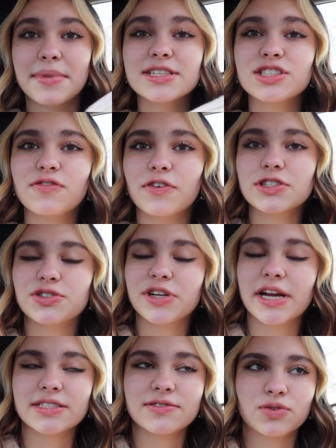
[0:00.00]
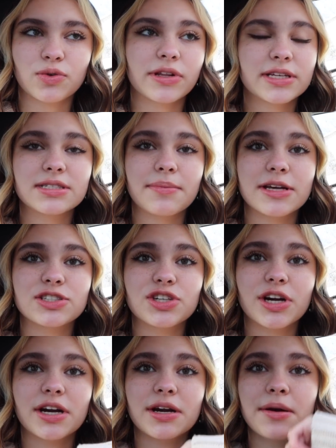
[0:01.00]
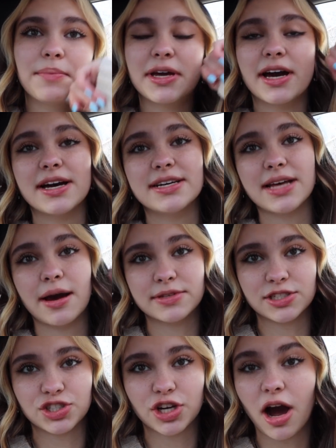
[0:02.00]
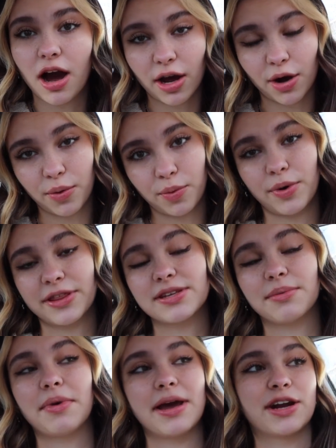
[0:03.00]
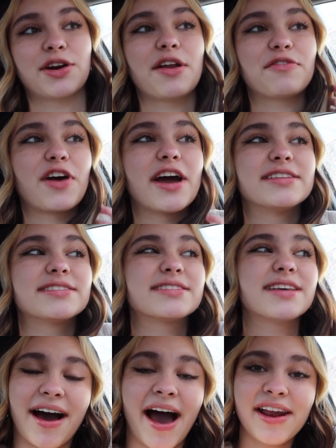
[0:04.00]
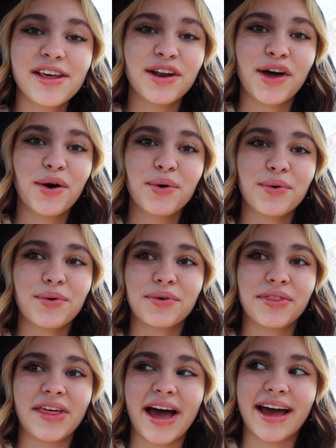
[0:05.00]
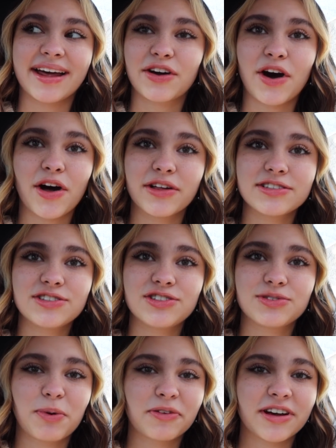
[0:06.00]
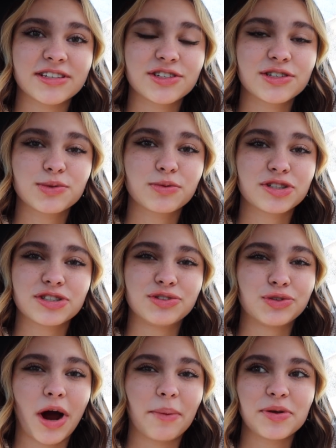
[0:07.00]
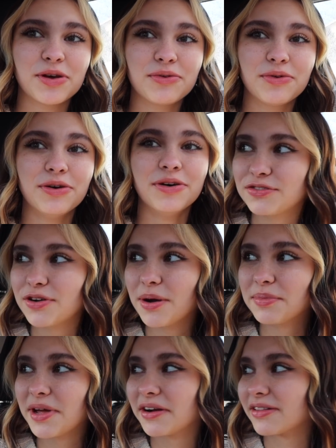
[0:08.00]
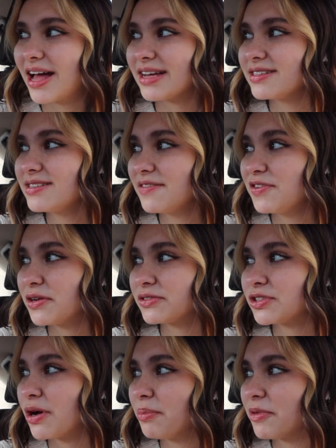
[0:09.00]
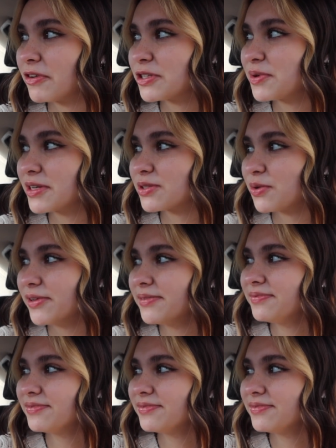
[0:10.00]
missed the first 3 days of school this semester because I was in Chicago with some of my internet friends. I didn't know that college professors will just drop you from their classes if you don't show up the first week of school.